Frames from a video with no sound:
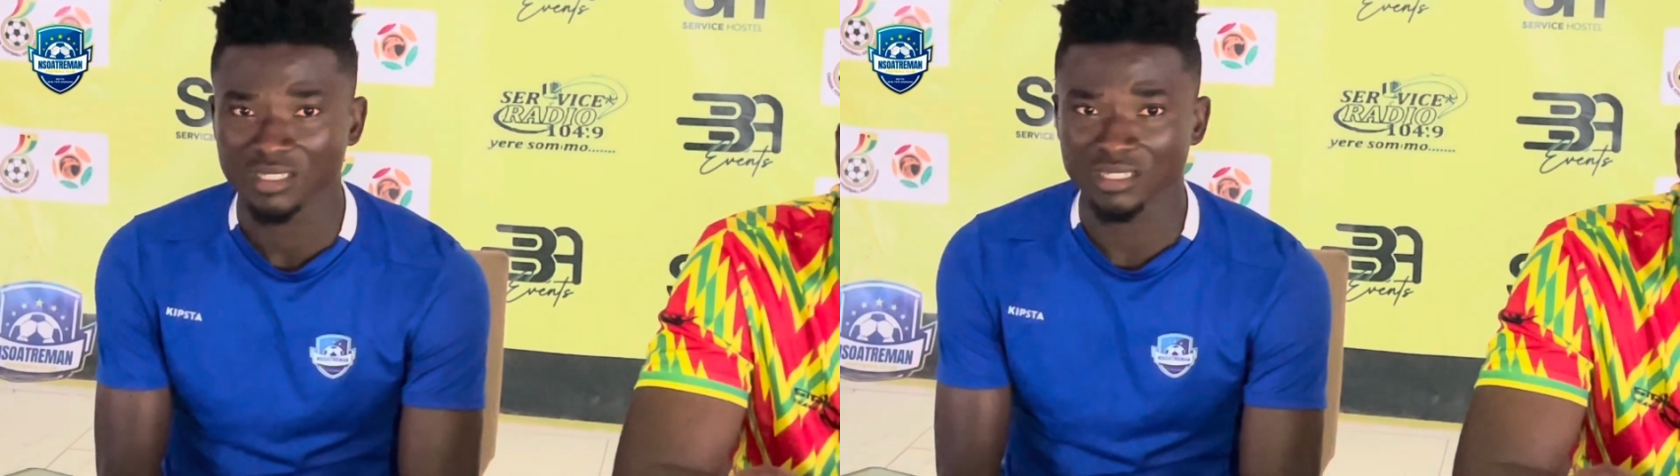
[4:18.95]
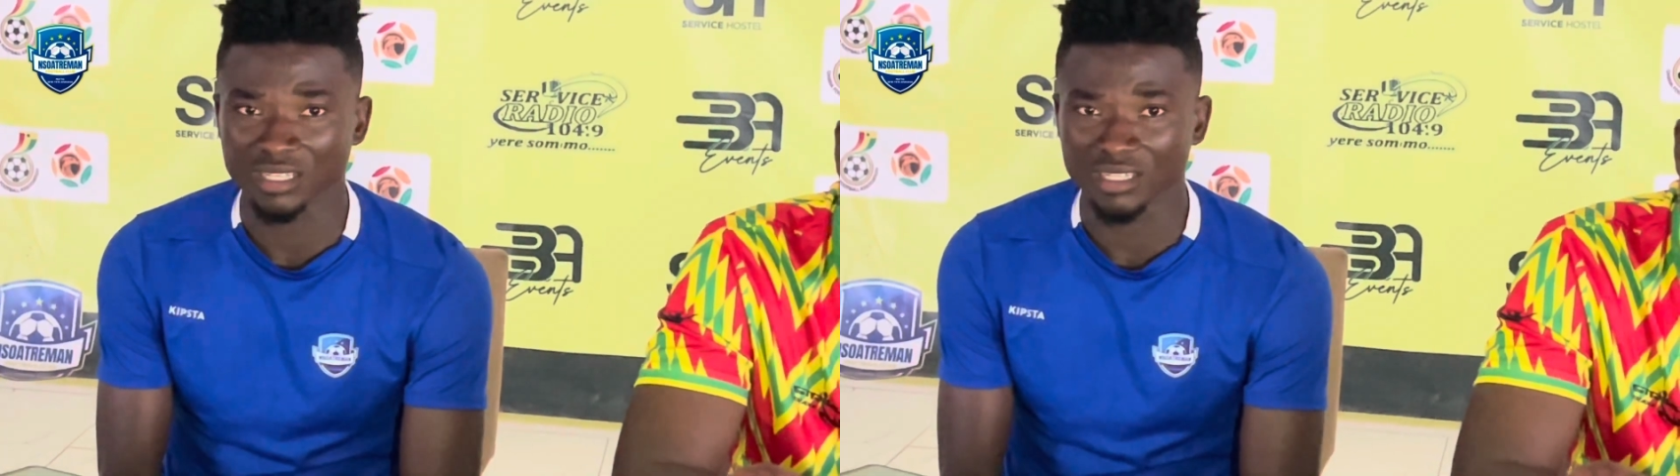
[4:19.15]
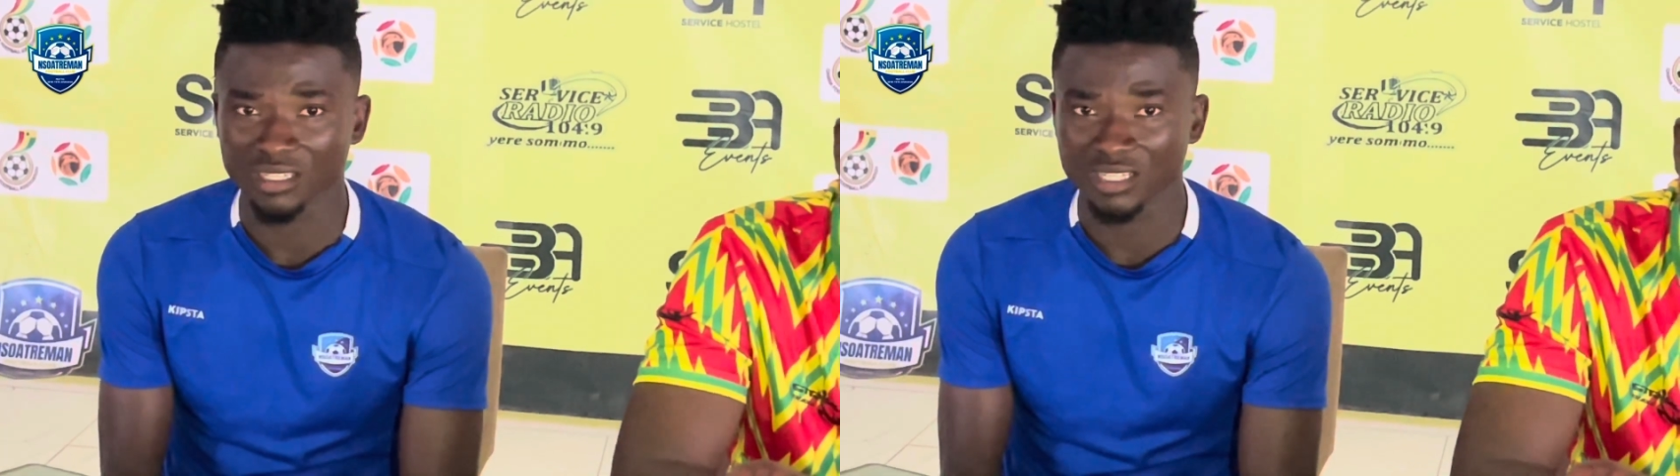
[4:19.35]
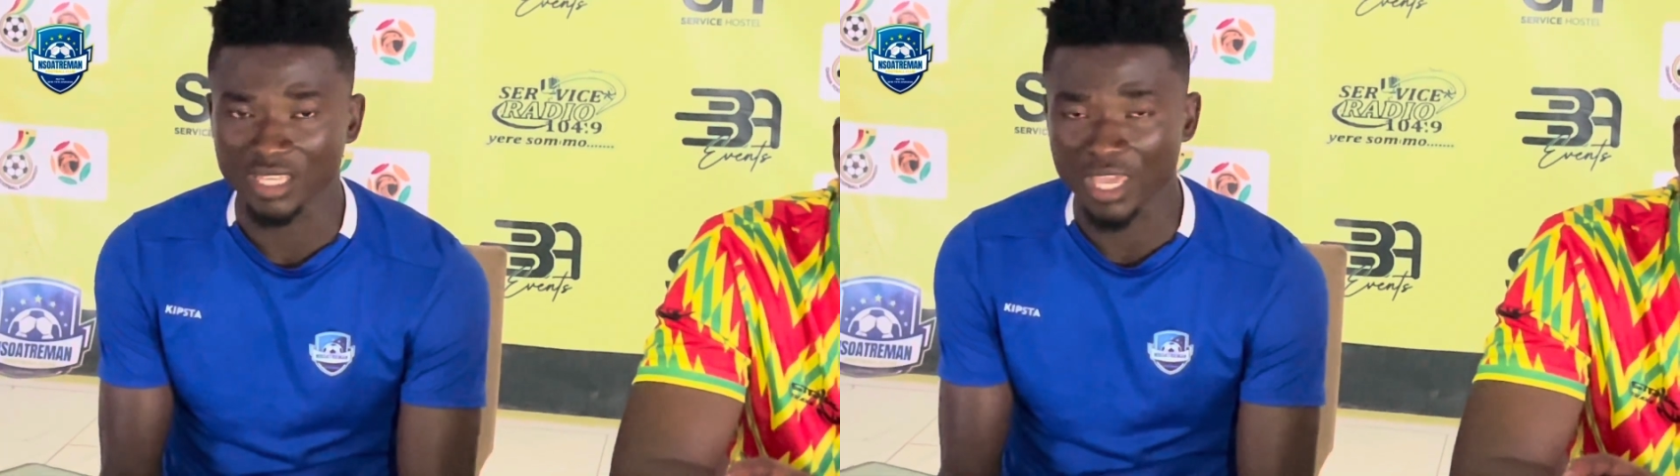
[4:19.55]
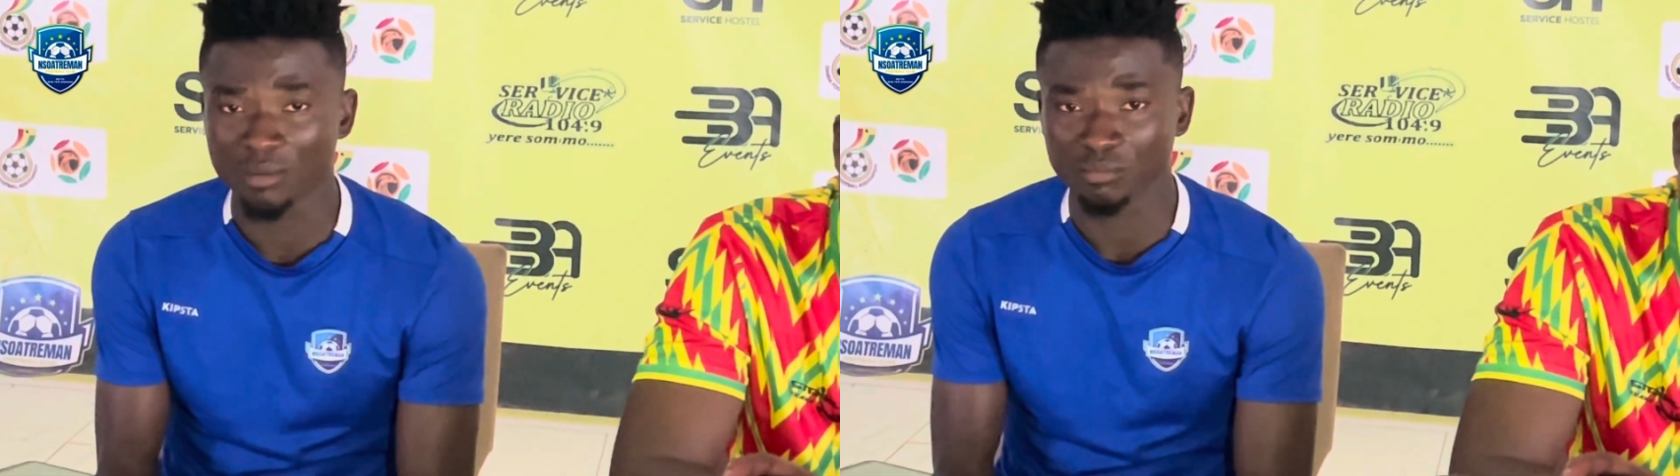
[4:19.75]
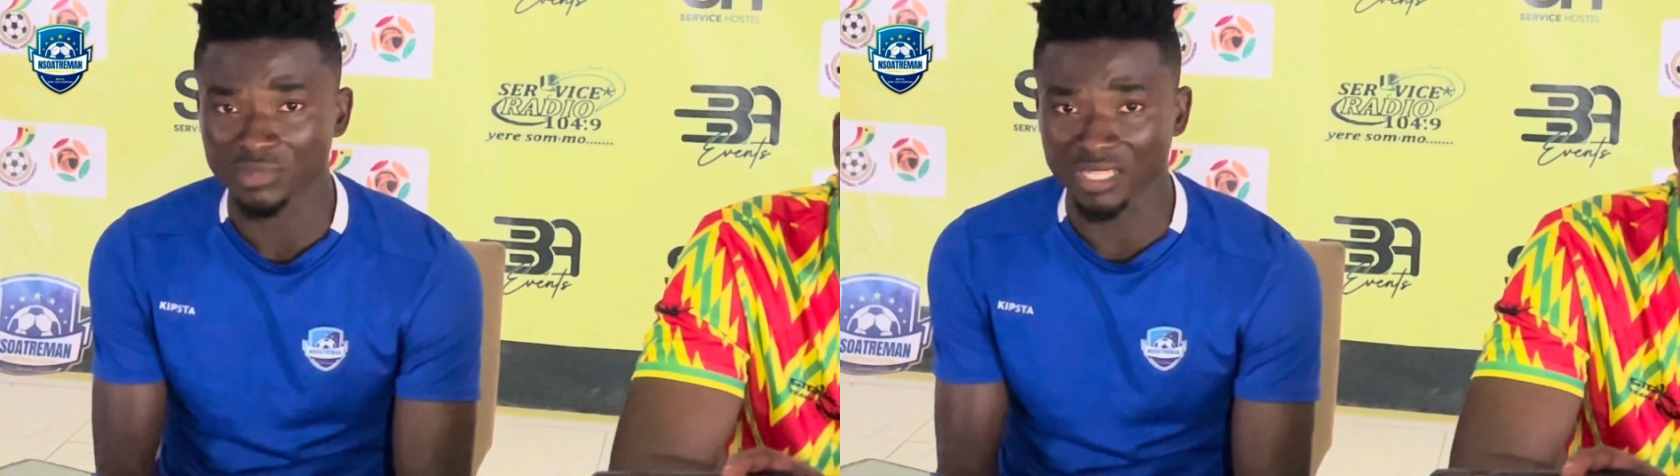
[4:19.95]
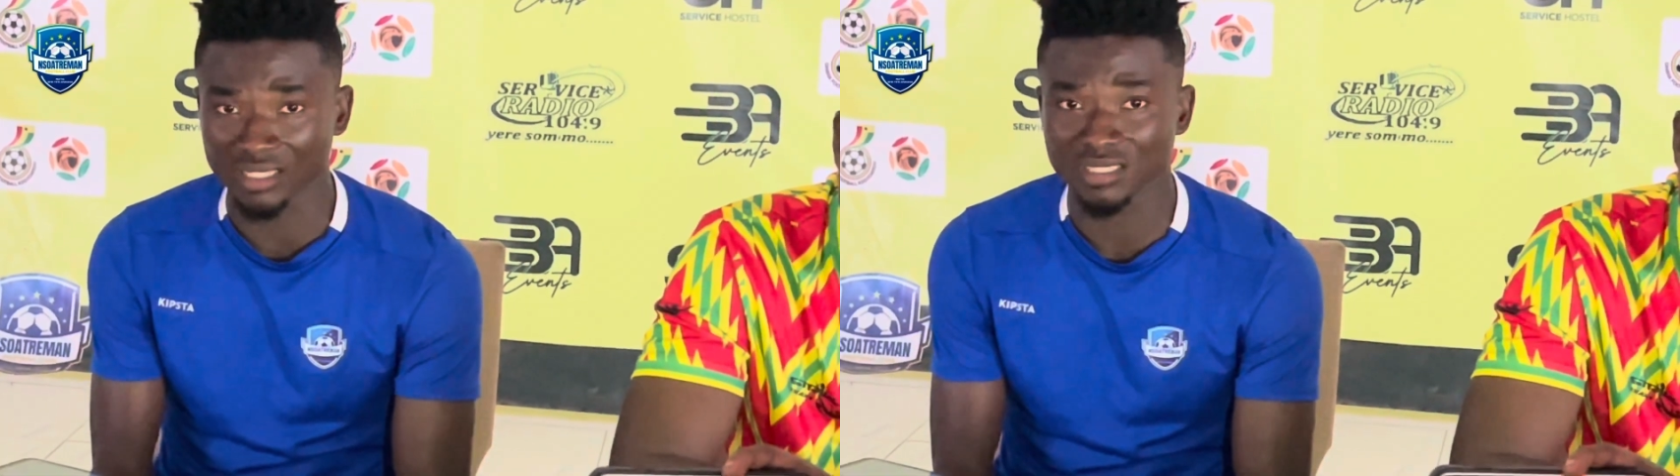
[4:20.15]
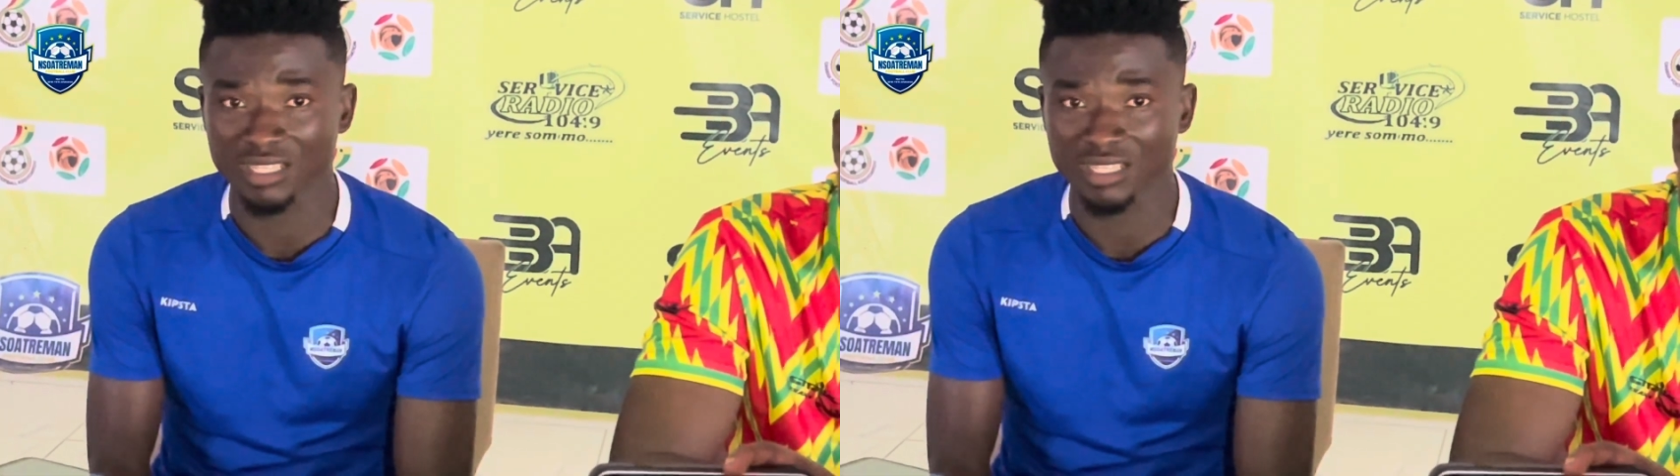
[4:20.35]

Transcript: the game that is